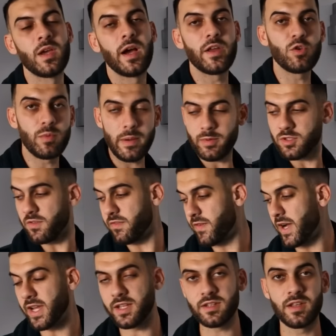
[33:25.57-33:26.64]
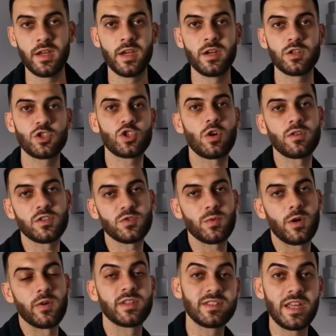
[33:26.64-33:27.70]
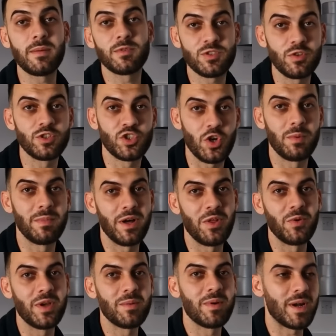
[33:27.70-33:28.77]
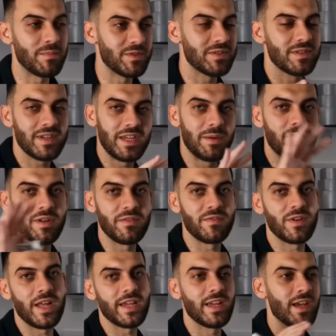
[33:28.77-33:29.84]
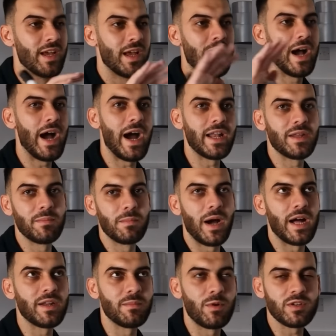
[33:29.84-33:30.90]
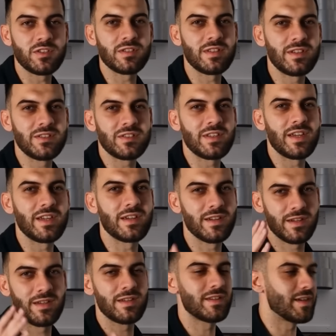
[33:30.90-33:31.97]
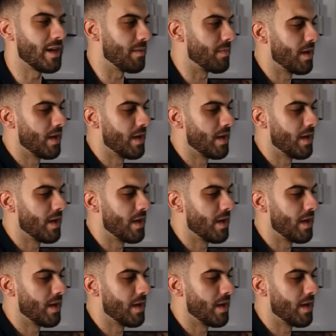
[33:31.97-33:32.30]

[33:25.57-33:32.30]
And you'll be able to find John as well. His name is not John, by the way, but I'm just keeping it for like animosity's sake. Yeah.